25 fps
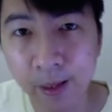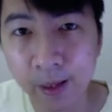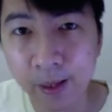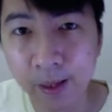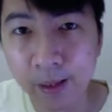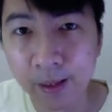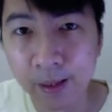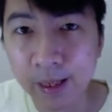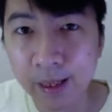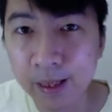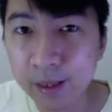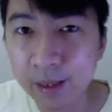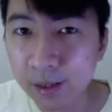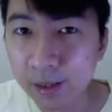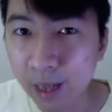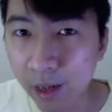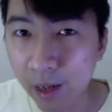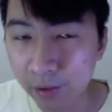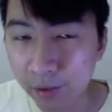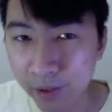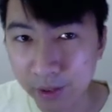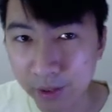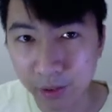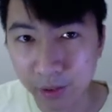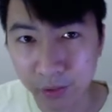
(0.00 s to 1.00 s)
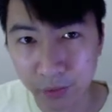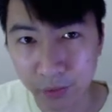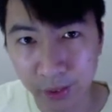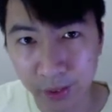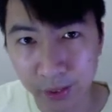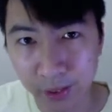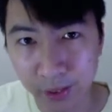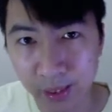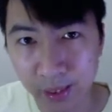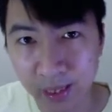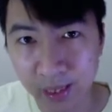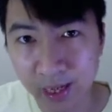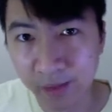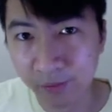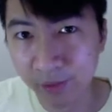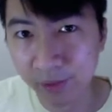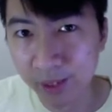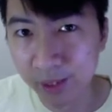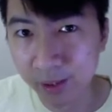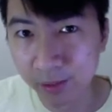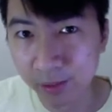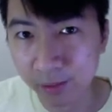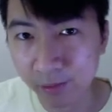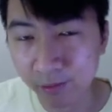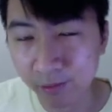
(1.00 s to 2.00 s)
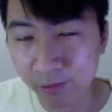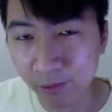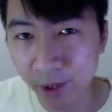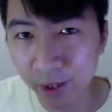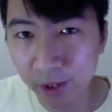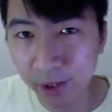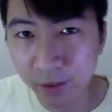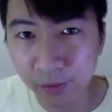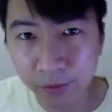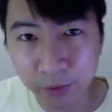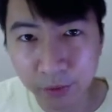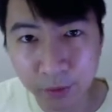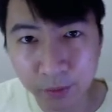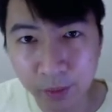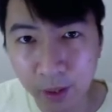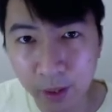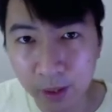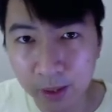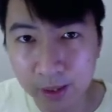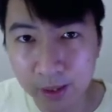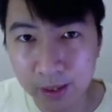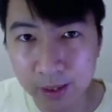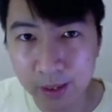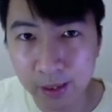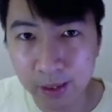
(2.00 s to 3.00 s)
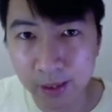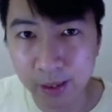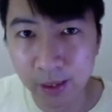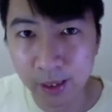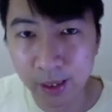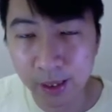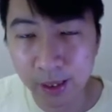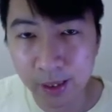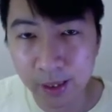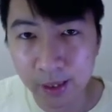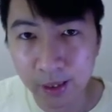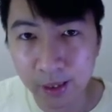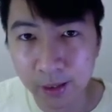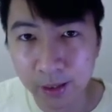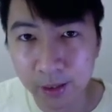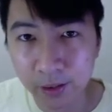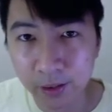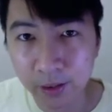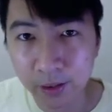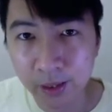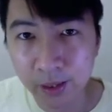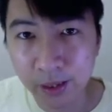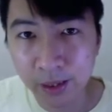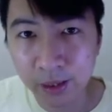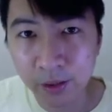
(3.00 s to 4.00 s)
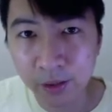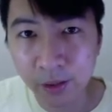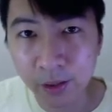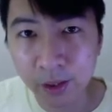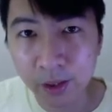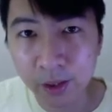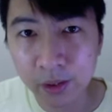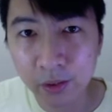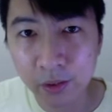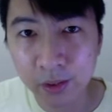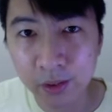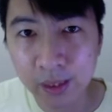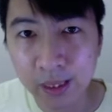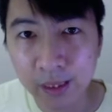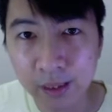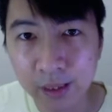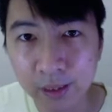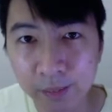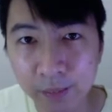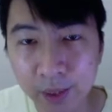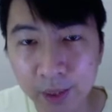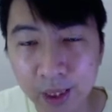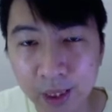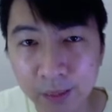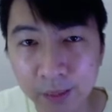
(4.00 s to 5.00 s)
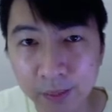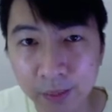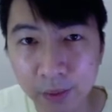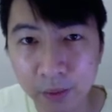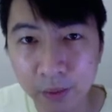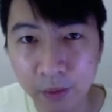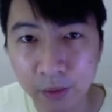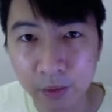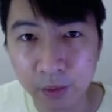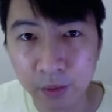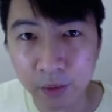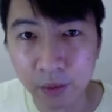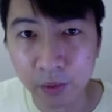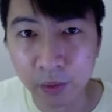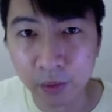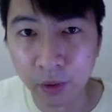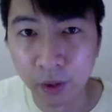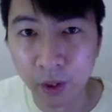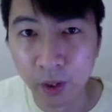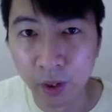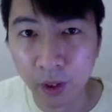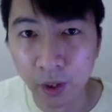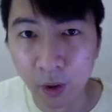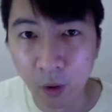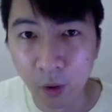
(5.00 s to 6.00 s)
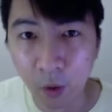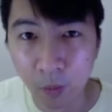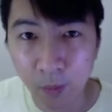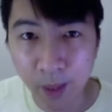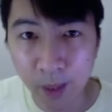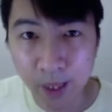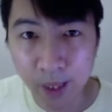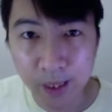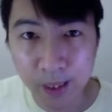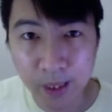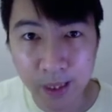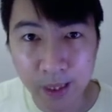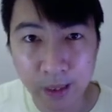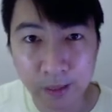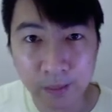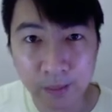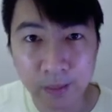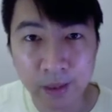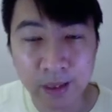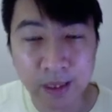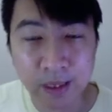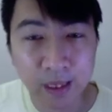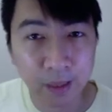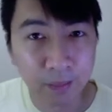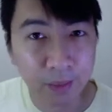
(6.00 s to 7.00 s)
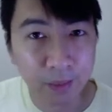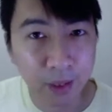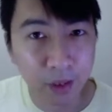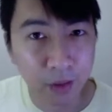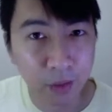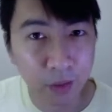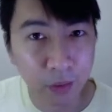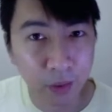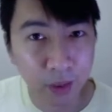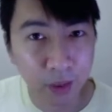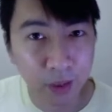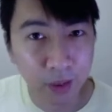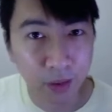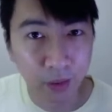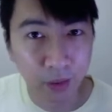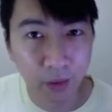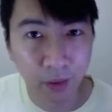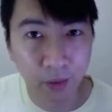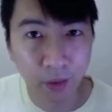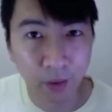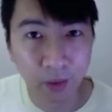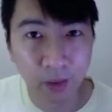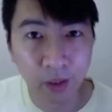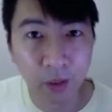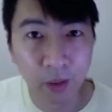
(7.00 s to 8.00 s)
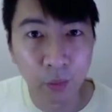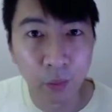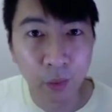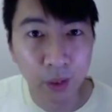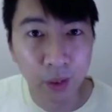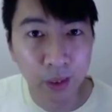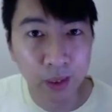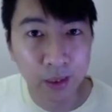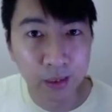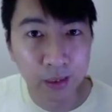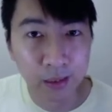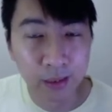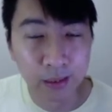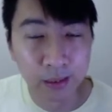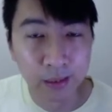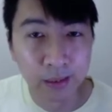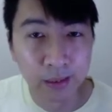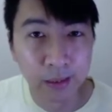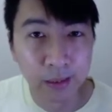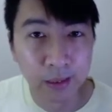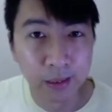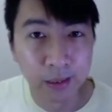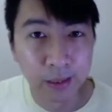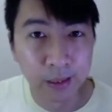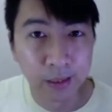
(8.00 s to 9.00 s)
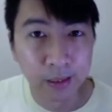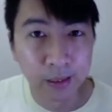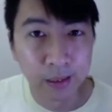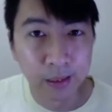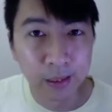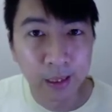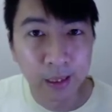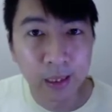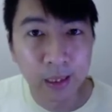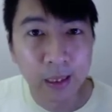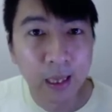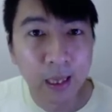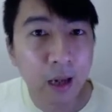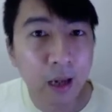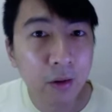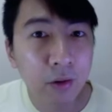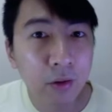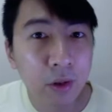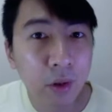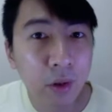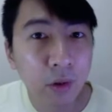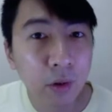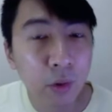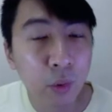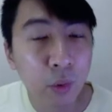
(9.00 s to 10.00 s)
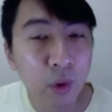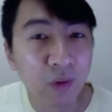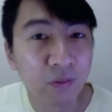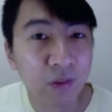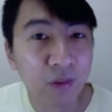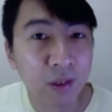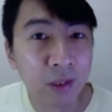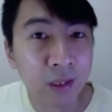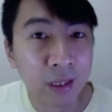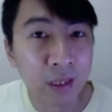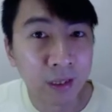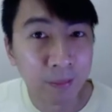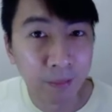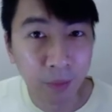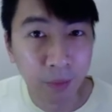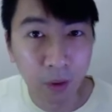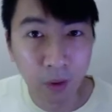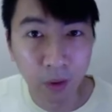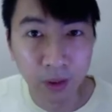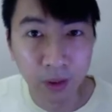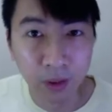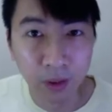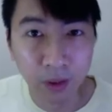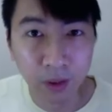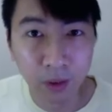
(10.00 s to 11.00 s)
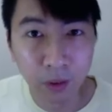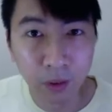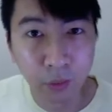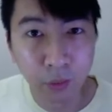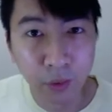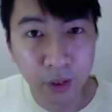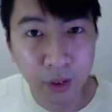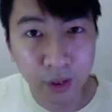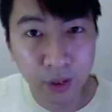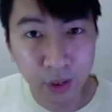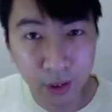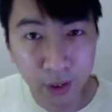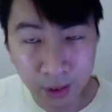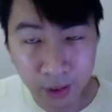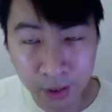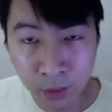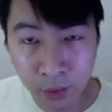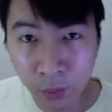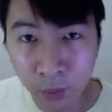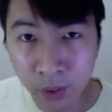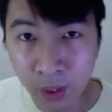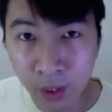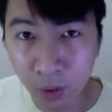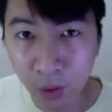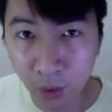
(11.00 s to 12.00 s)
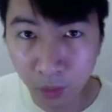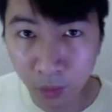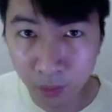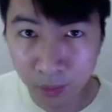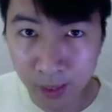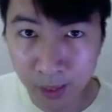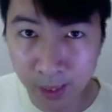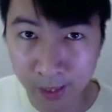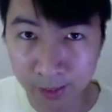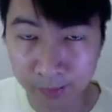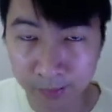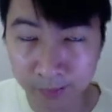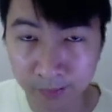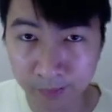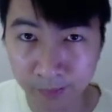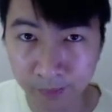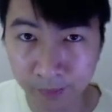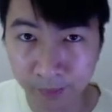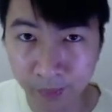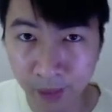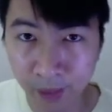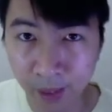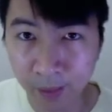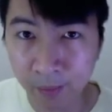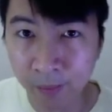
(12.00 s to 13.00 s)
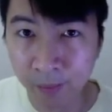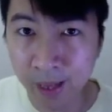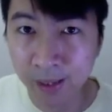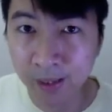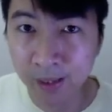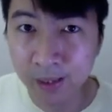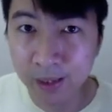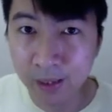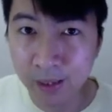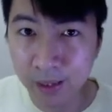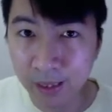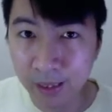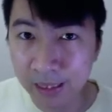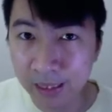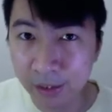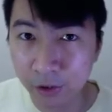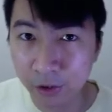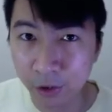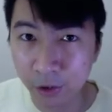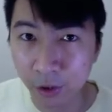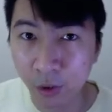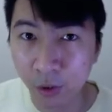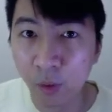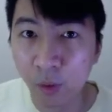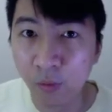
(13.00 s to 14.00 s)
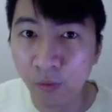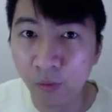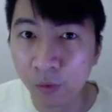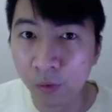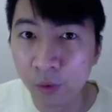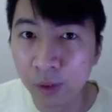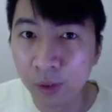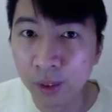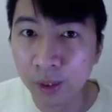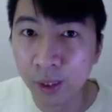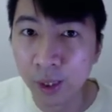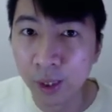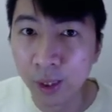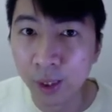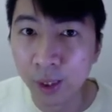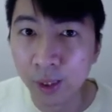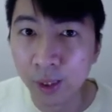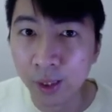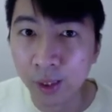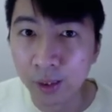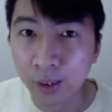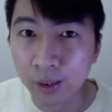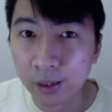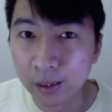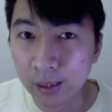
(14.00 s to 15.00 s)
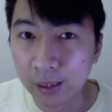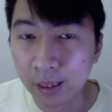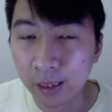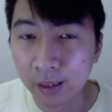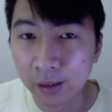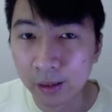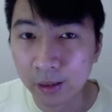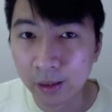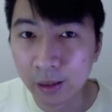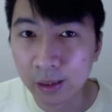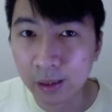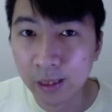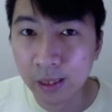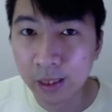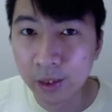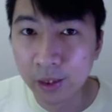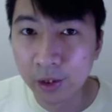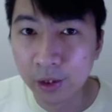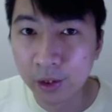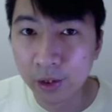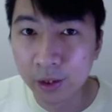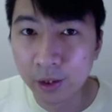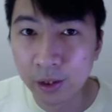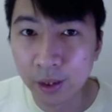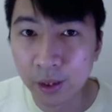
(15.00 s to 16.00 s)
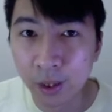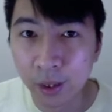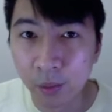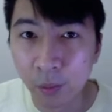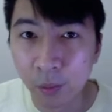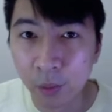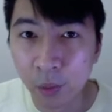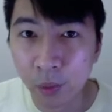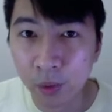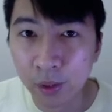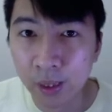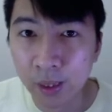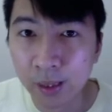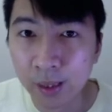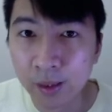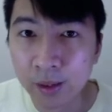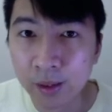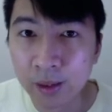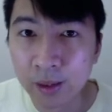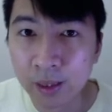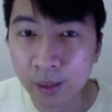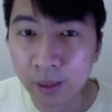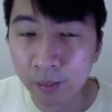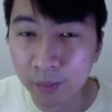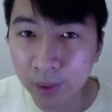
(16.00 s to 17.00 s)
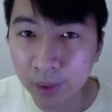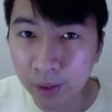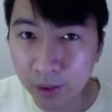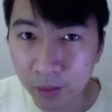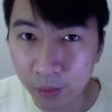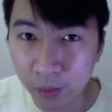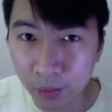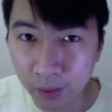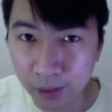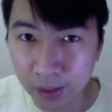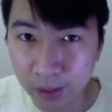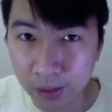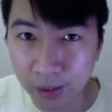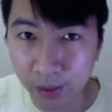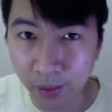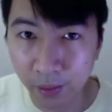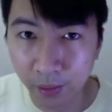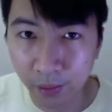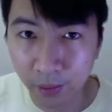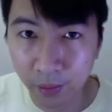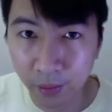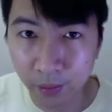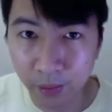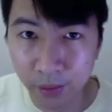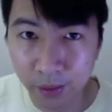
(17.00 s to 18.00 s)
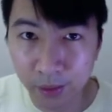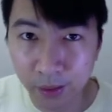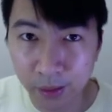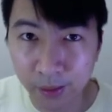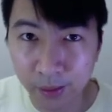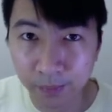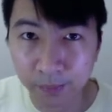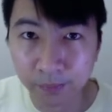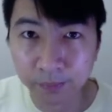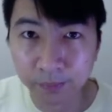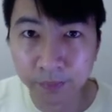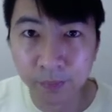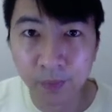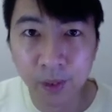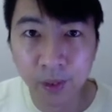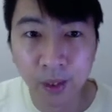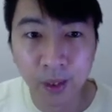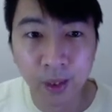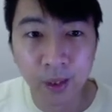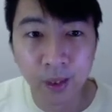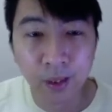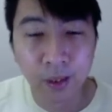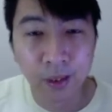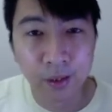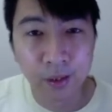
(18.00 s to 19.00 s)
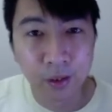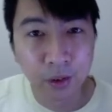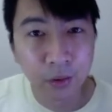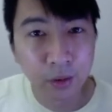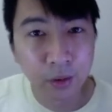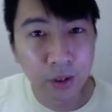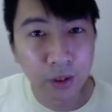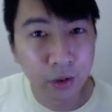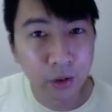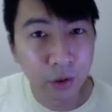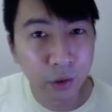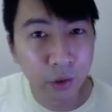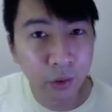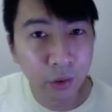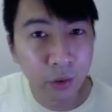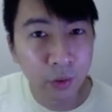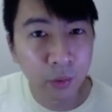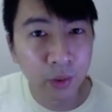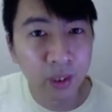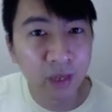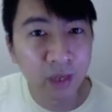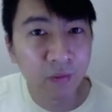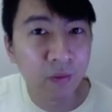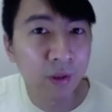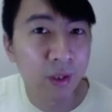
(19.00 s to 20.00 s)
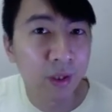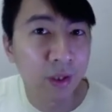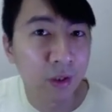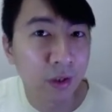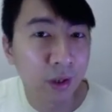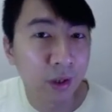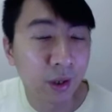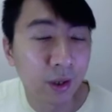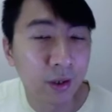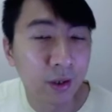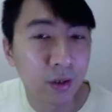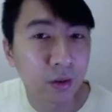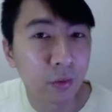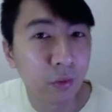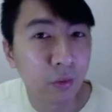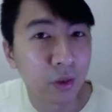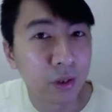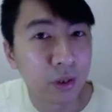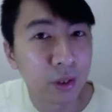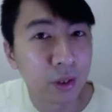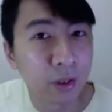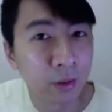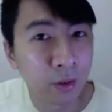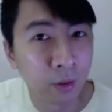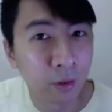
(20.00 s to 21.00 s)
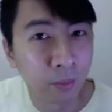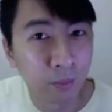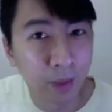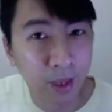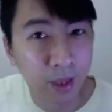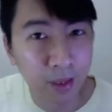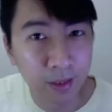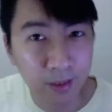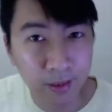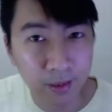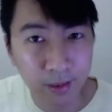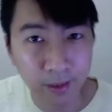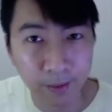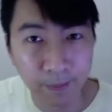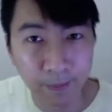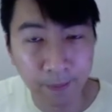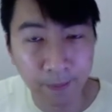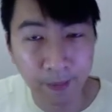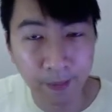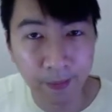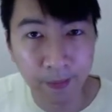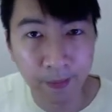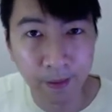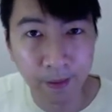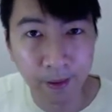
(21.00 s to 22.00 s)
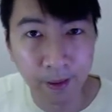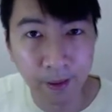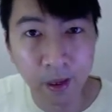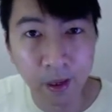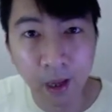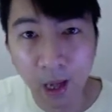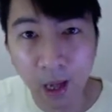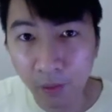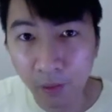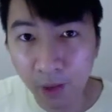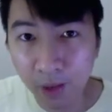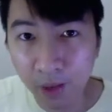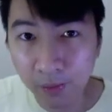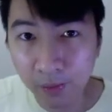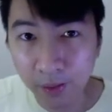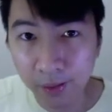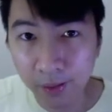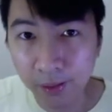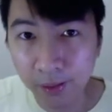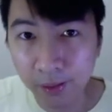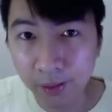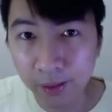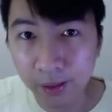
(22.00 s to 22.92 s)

King Cyrus the Great that have this wonderful policy, so that in order to get the people to obey him and submit to his authority willingly, he allows those who have been deported to return to their homeland. And by this gesture, hopefully the nations will then submit to his authority. And so the Jews were given the chance to return to Palestine. However,